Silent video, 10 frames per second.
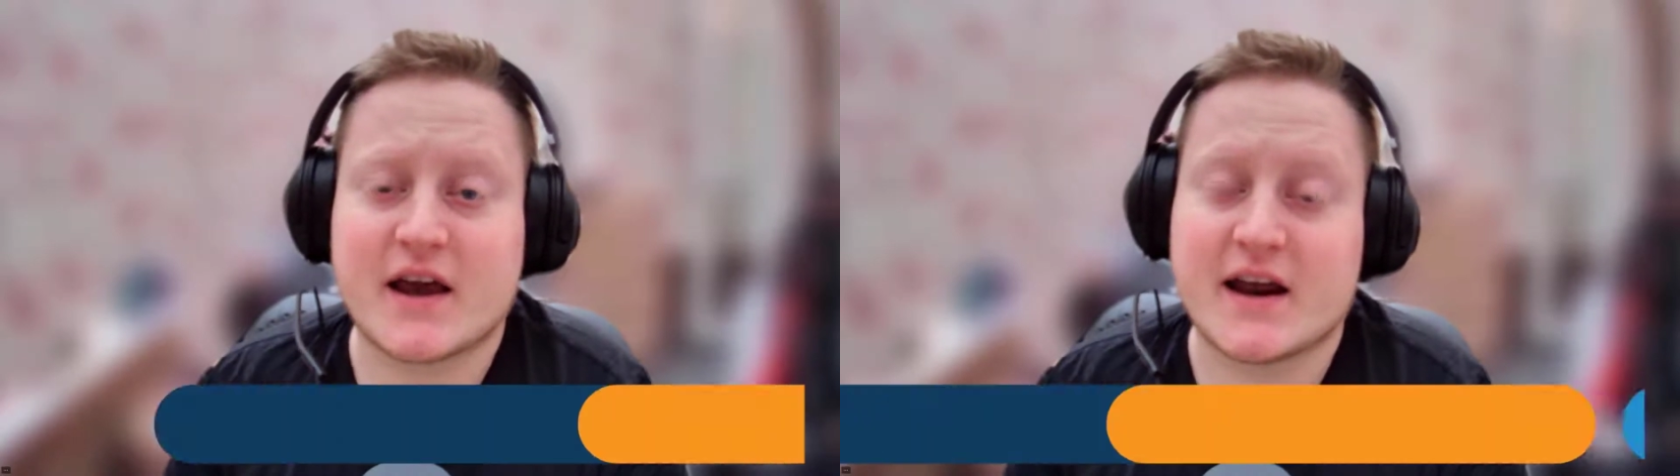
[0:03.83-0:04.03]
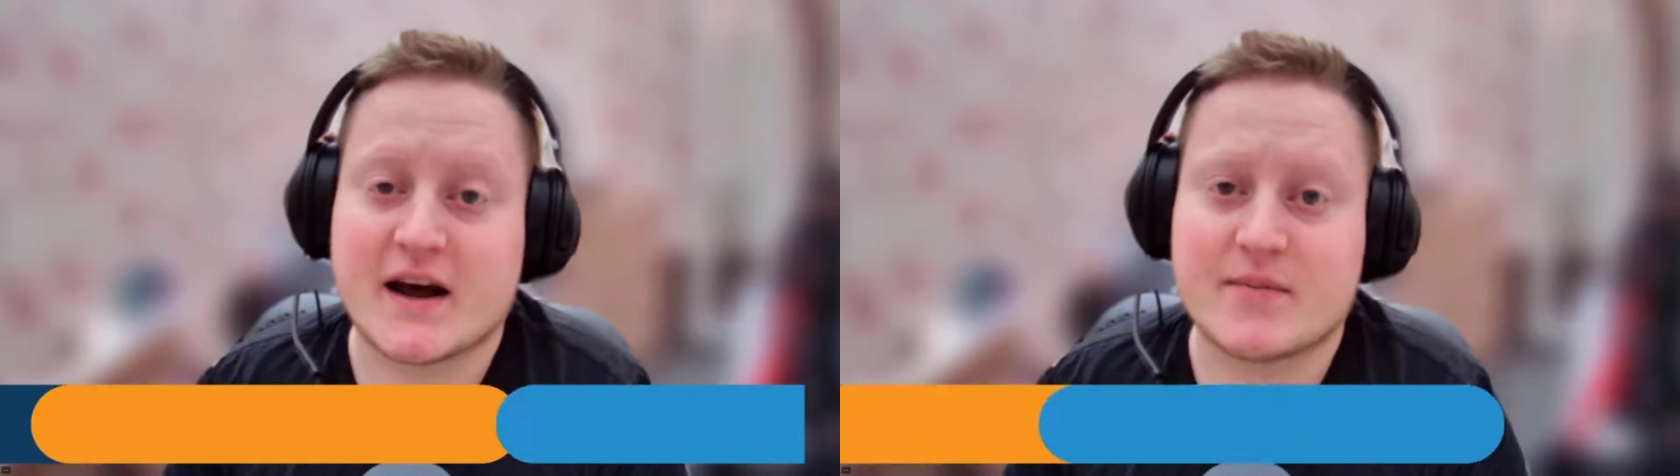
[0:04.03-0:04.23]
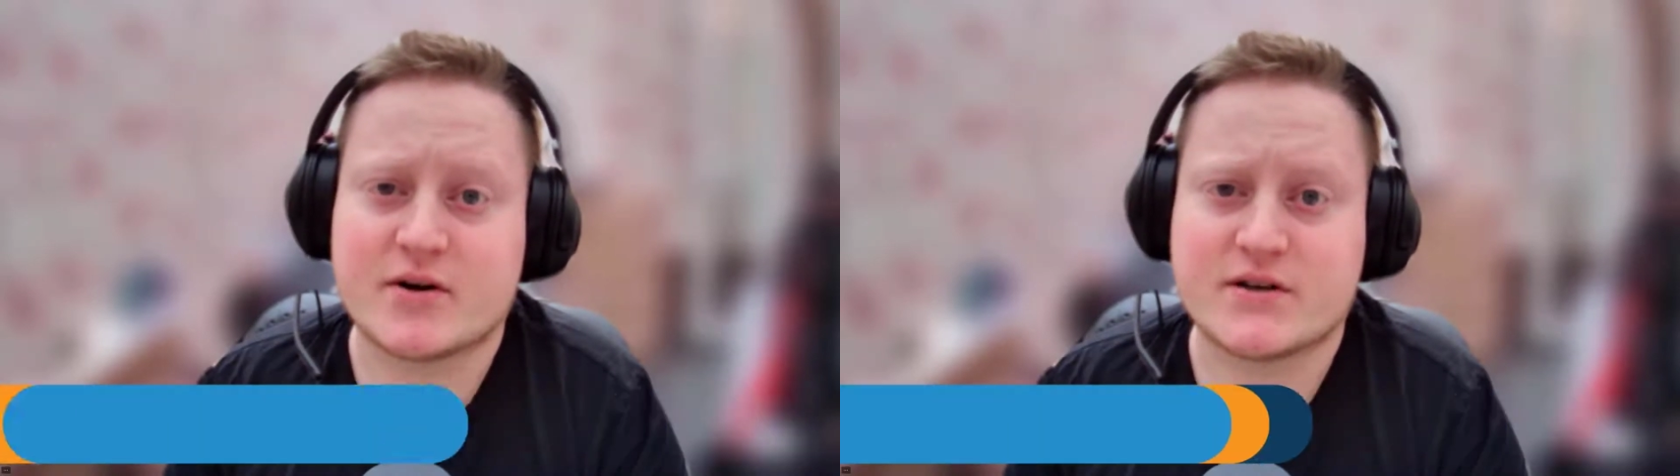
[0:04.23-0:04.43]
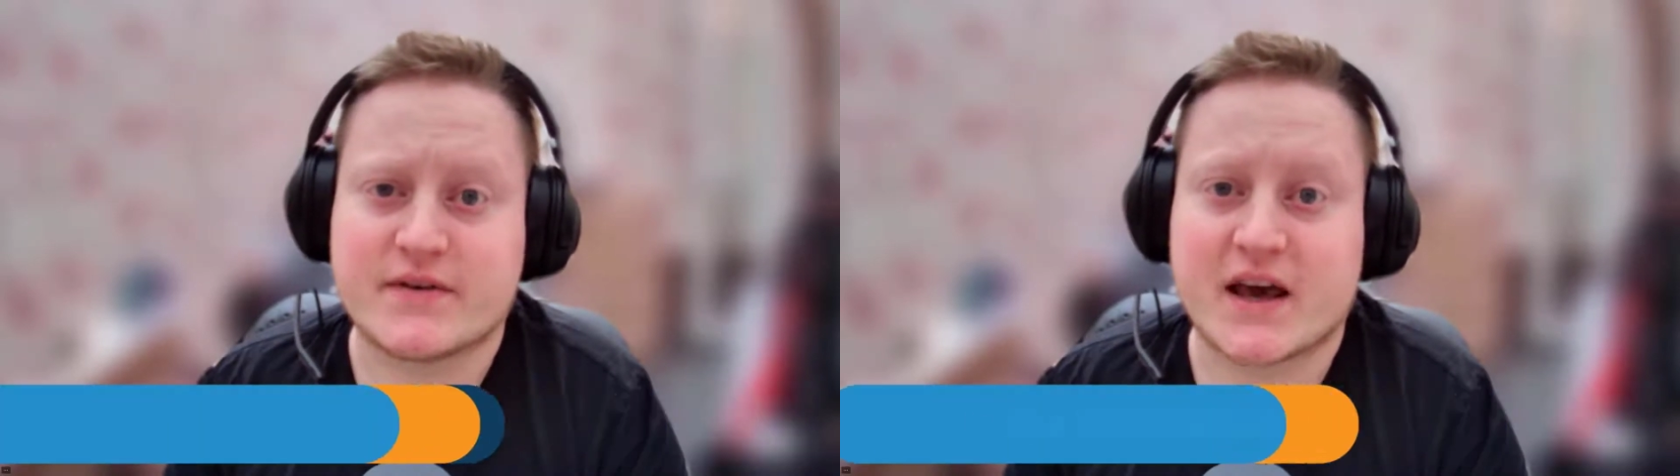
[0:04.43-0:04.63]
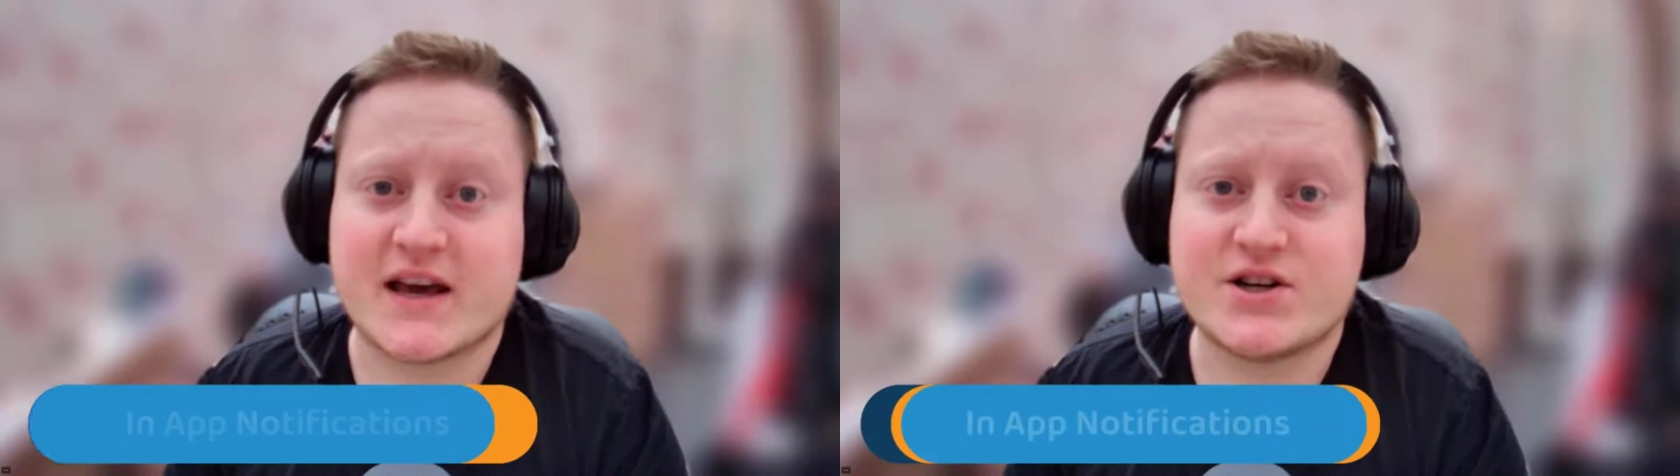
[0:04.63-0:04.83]
at in-app
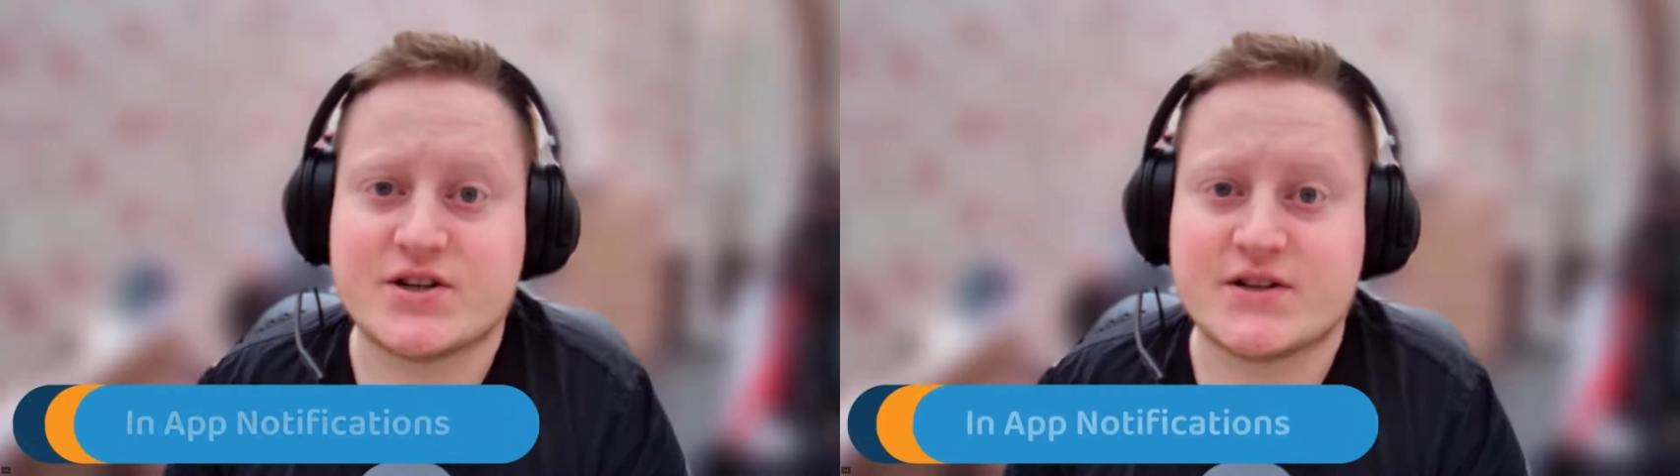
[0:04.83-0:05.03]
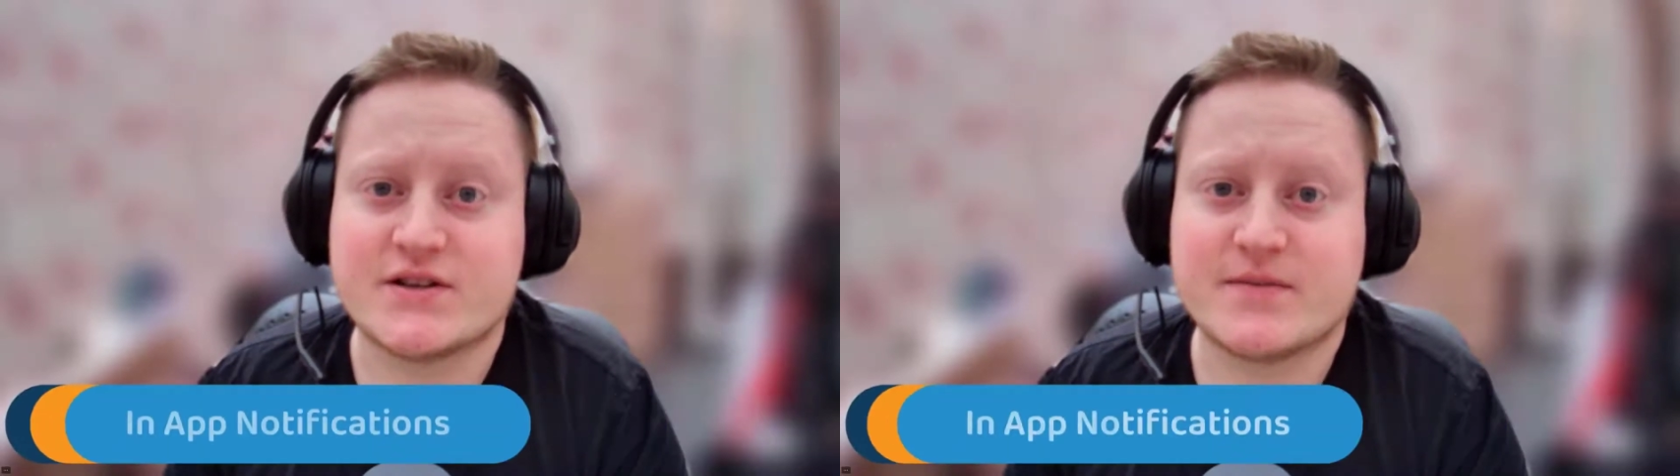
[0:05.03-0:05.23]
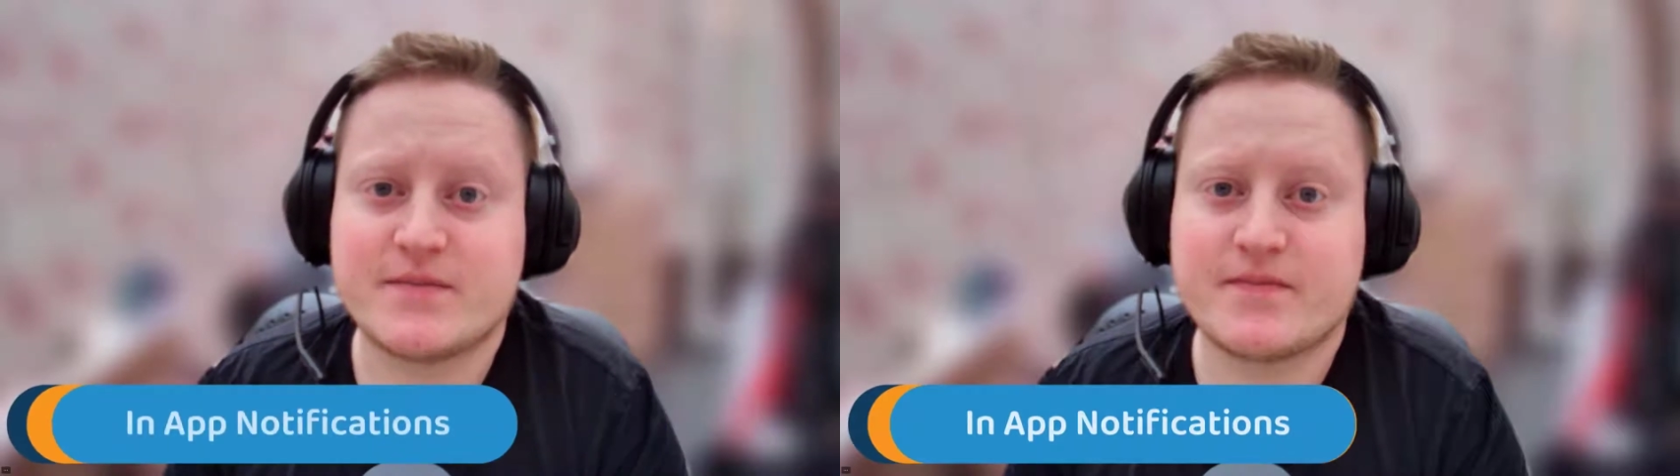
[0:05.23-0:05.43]
notifications.